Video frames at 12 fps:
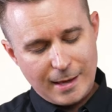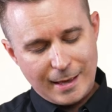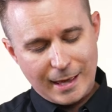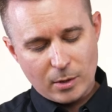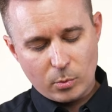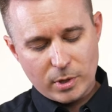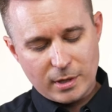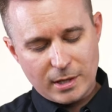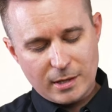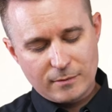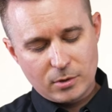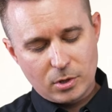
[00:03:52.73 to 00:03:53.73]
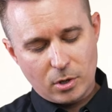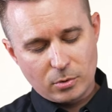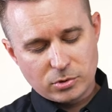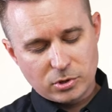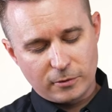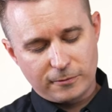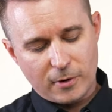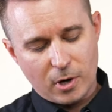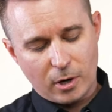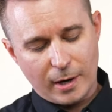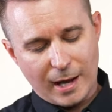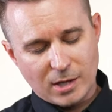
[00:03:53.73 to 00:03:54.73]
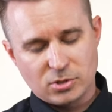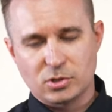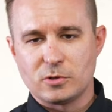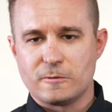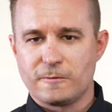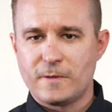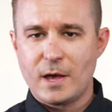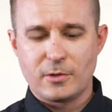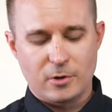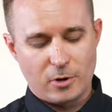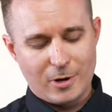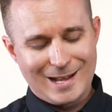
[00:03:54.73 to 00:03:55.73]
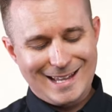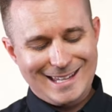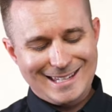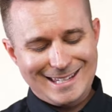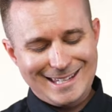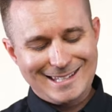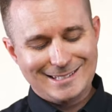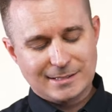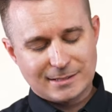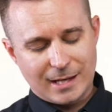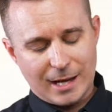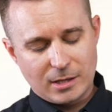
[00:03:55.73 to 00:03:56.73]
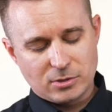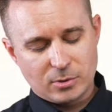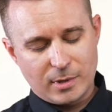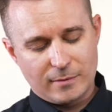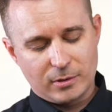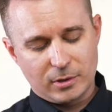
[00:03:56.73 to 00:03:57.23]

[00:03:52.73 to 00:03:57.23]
And we even go so far as to feather inside, so we have